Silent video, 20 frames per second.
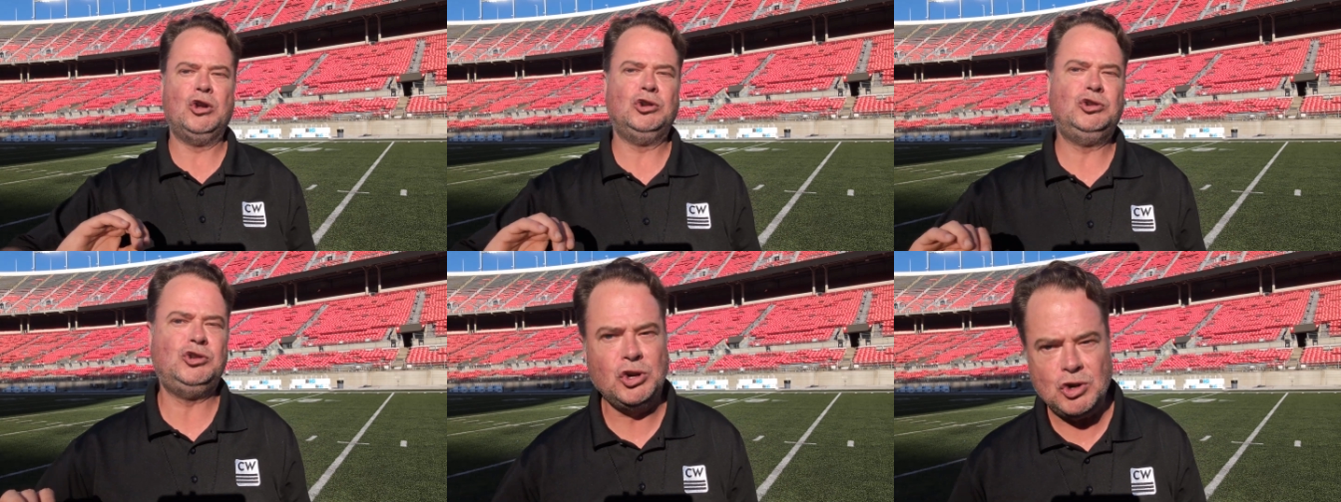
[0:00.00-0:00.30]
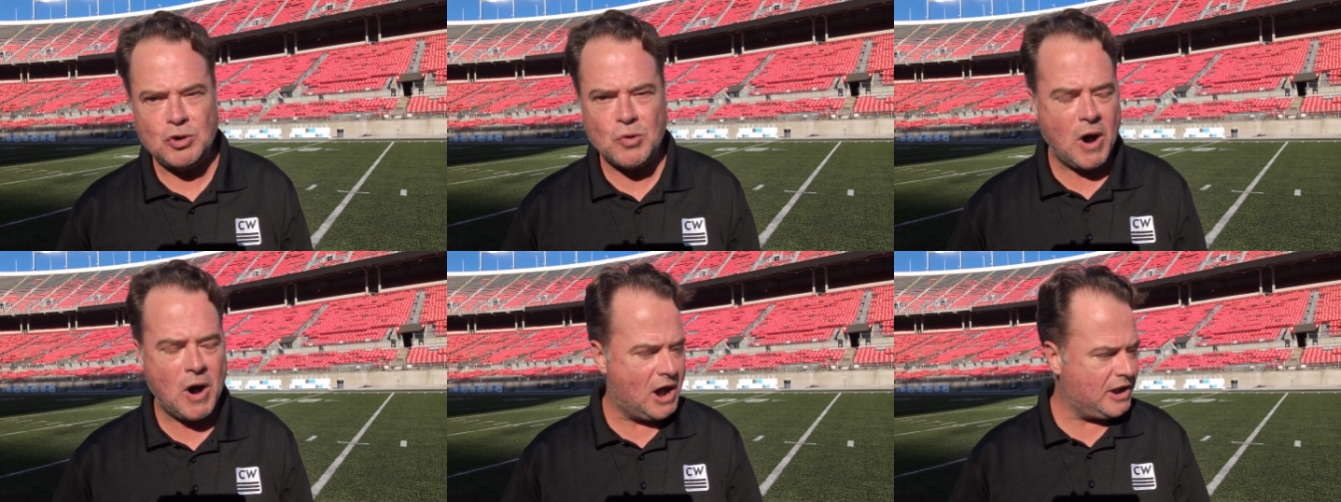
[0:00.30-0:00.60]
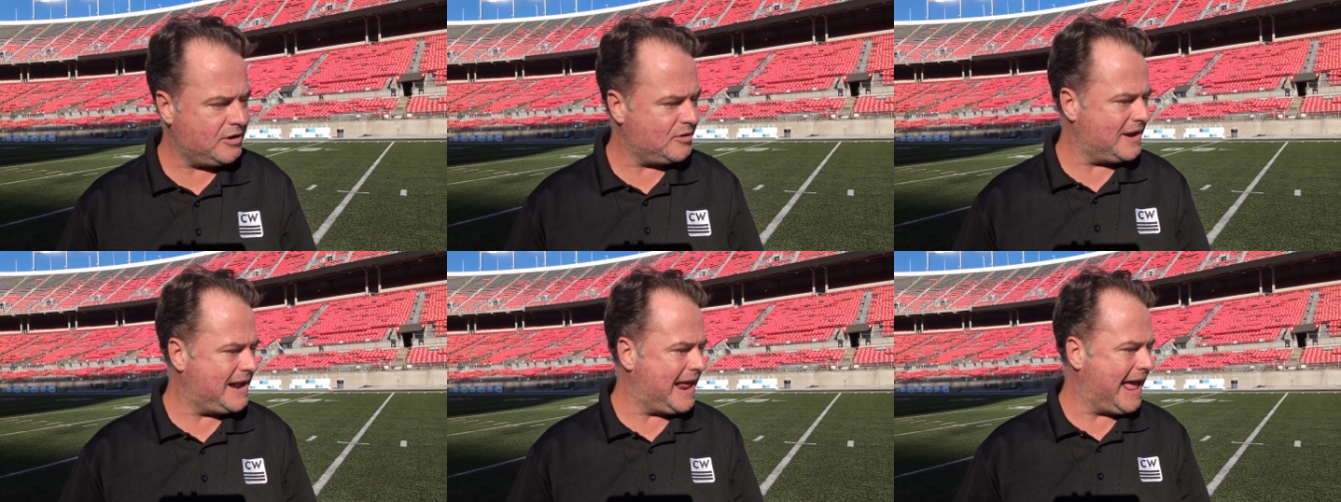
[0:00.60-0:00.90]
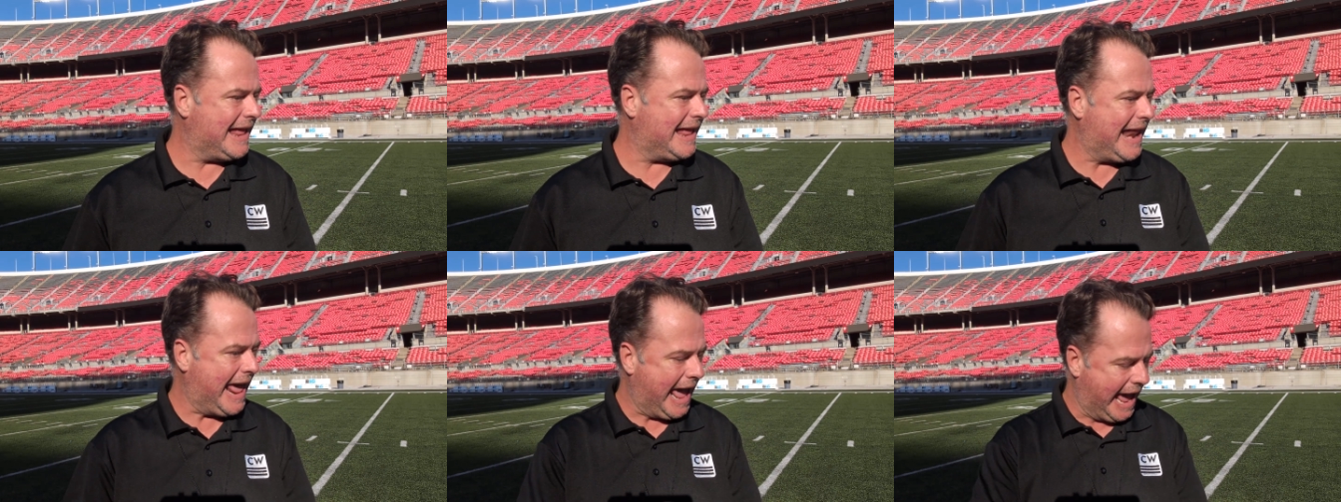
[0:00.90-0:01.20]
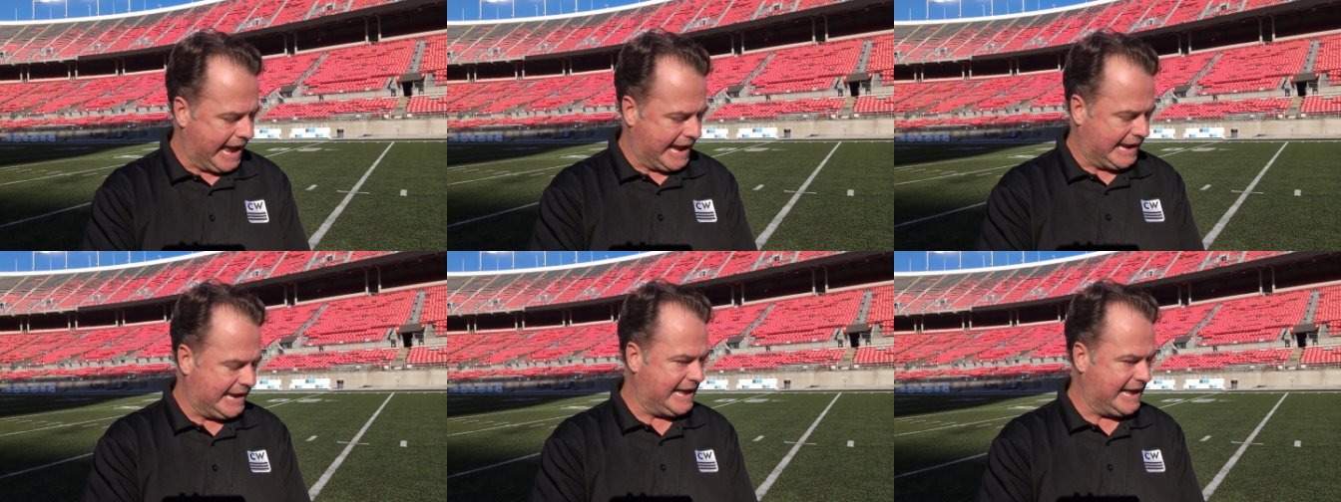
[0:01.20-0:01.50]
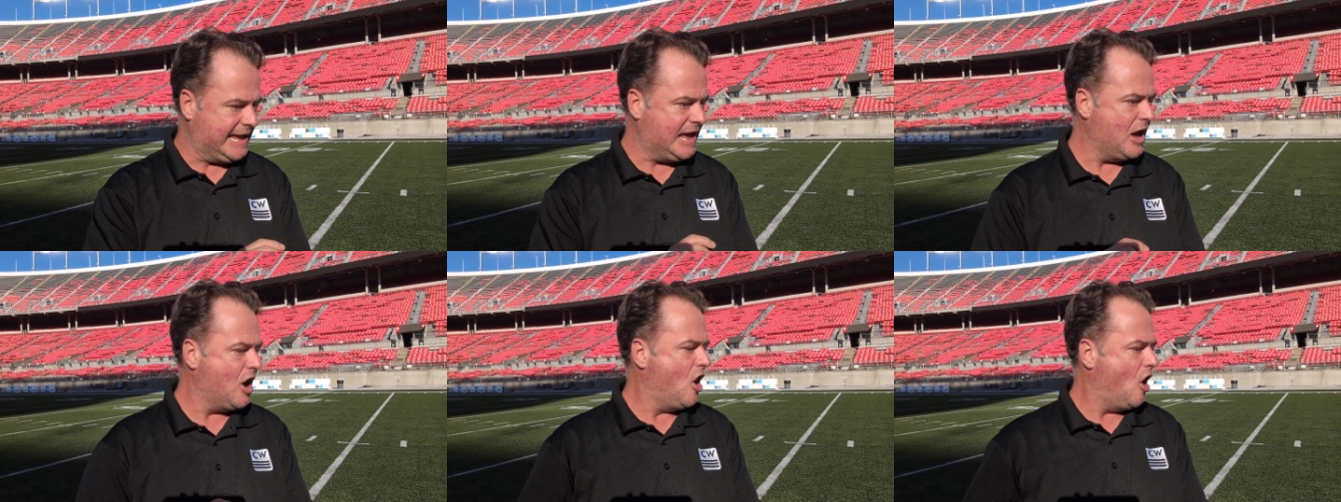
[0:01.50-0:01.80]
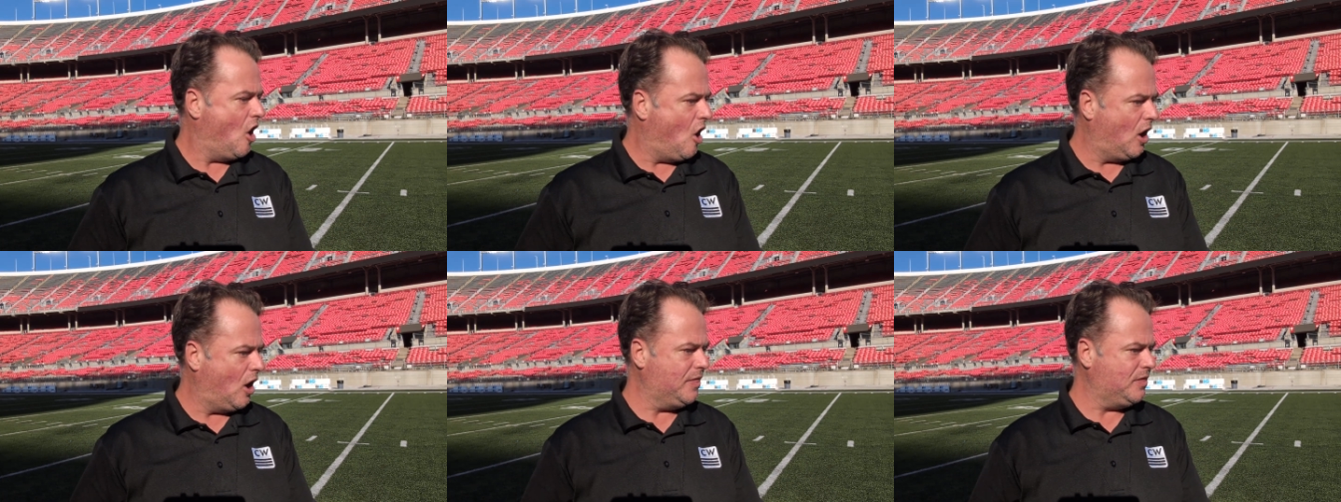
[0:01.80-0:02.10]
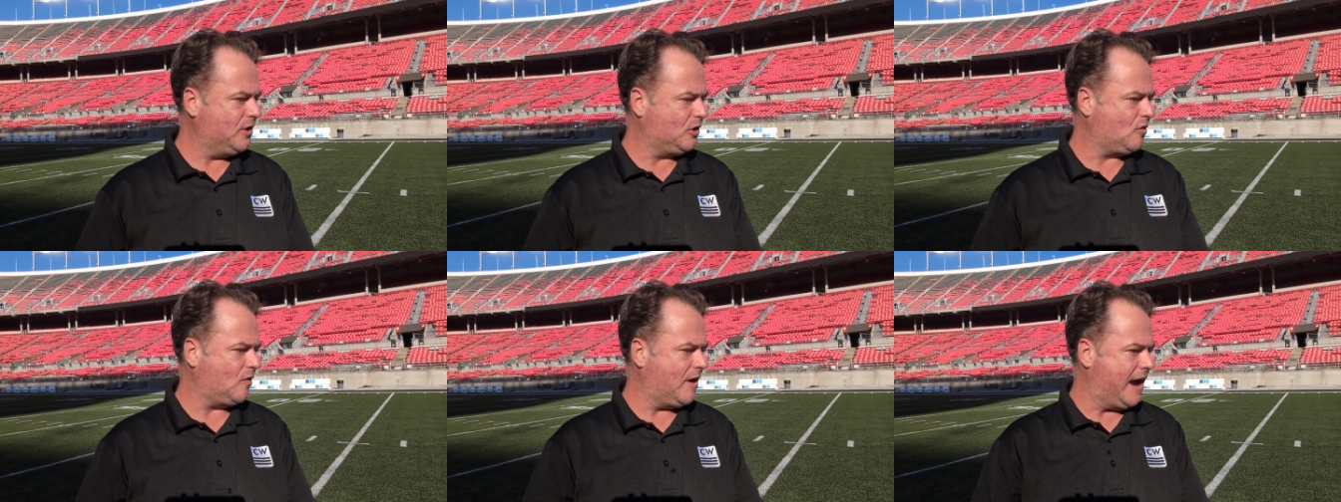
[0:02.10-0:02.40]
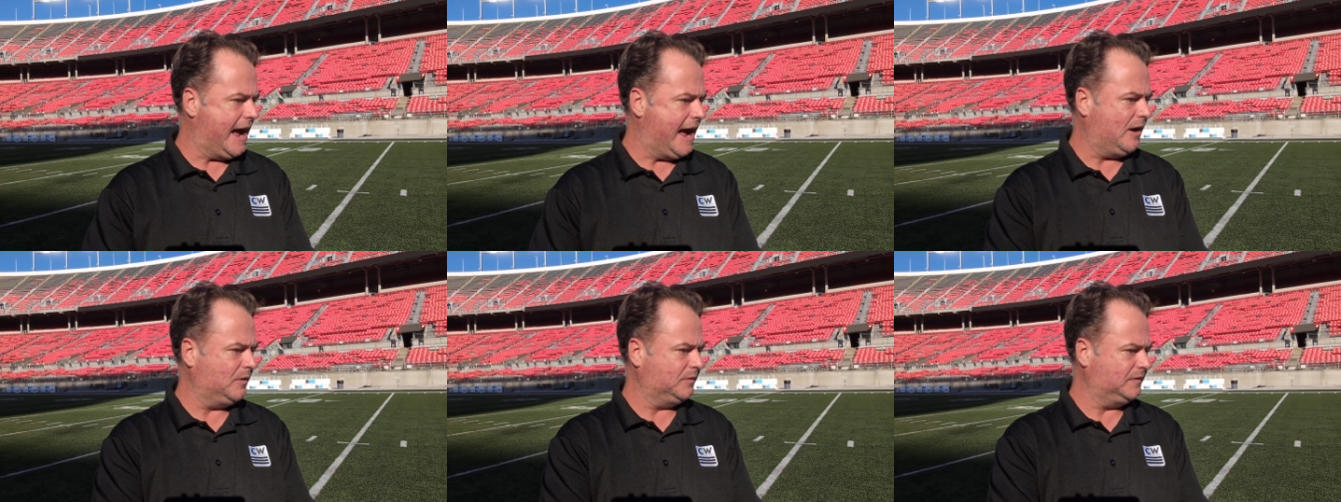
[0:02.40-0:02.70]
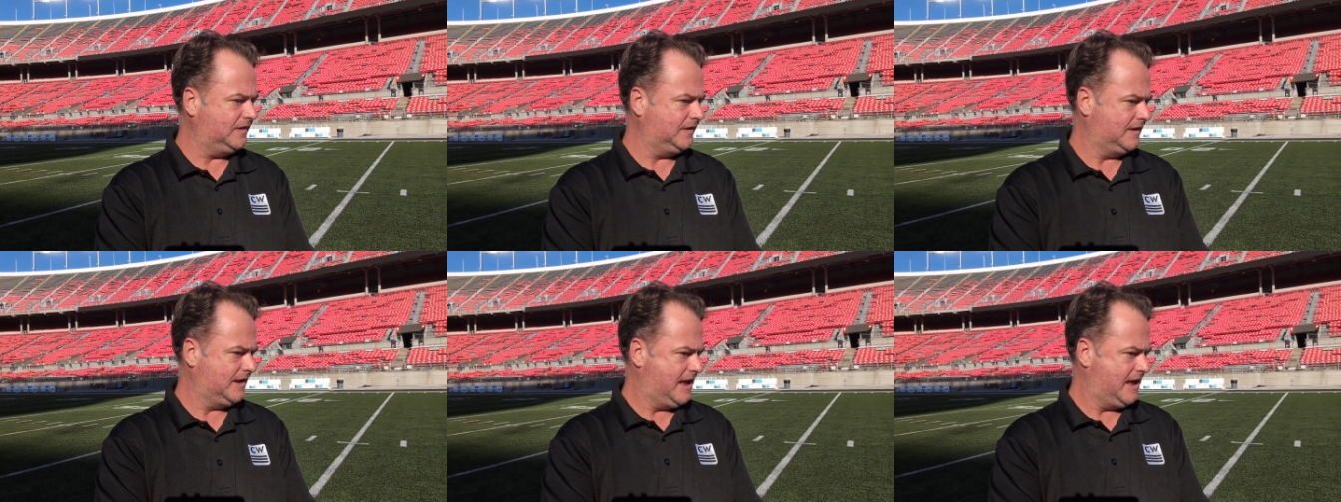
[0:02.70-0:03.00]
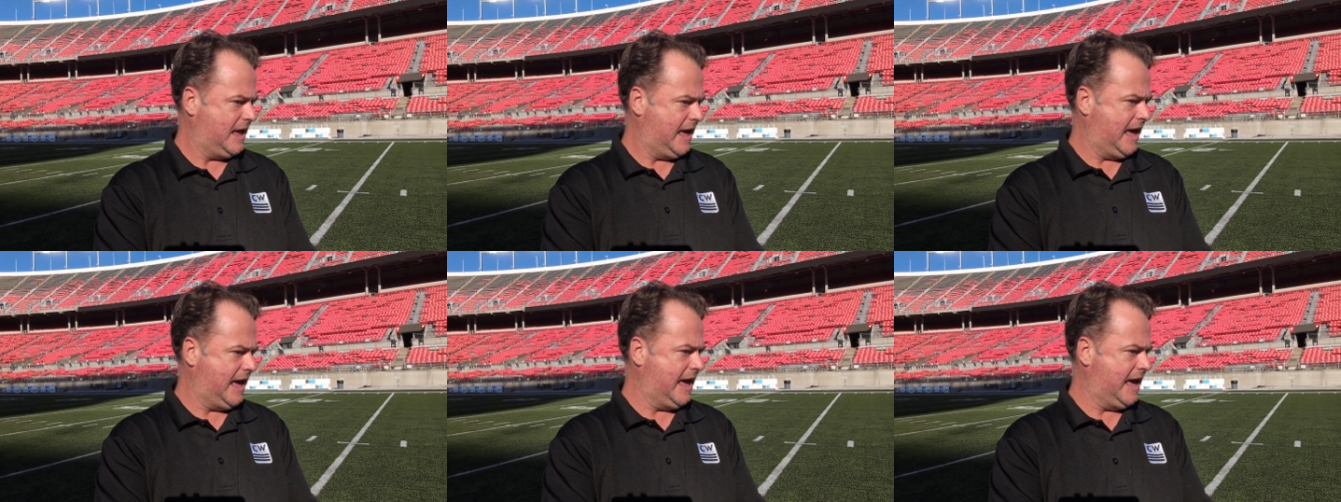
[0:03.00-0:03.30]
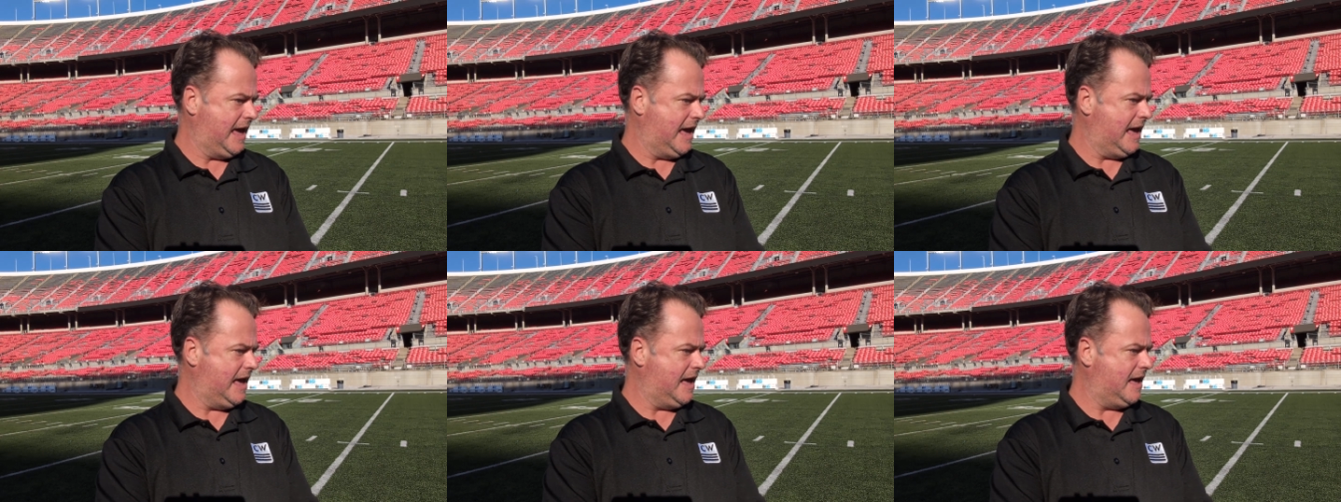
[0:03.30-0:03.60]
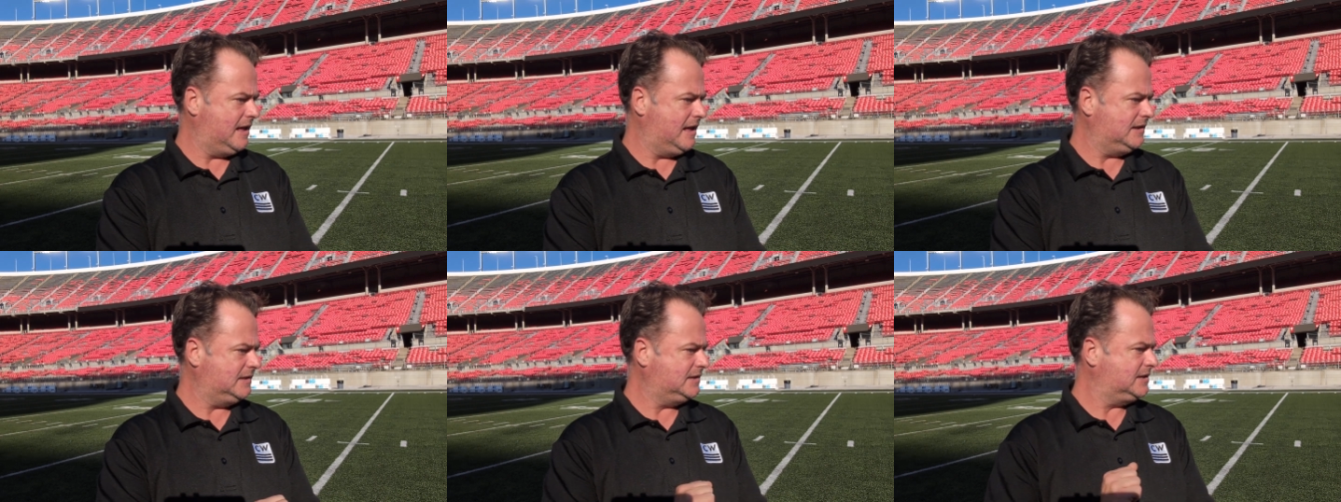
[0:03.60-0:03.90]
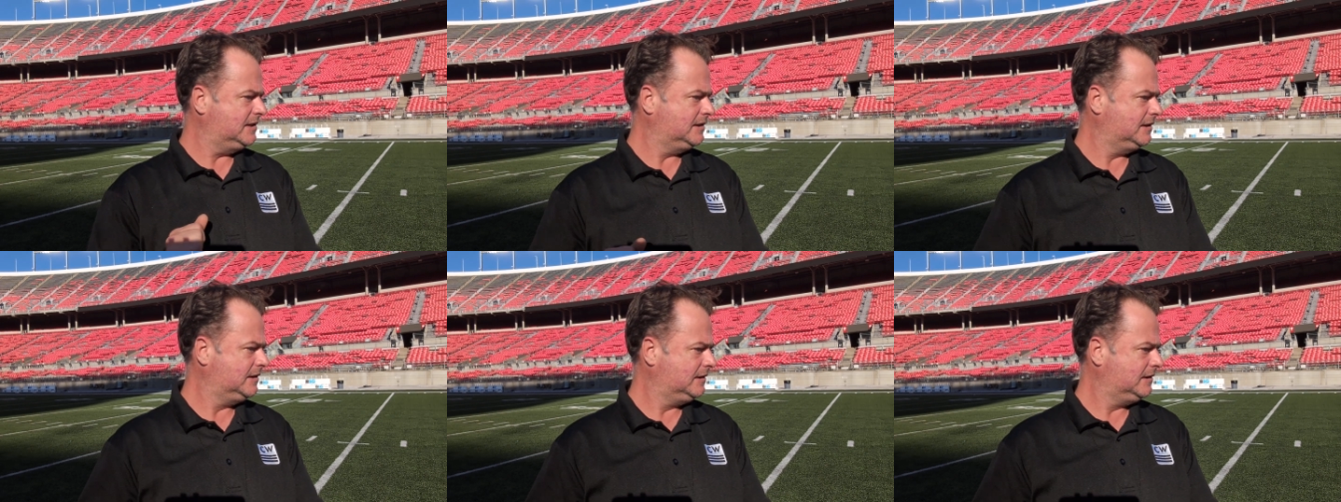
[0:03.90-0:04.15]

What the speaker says: 280 on the ground, and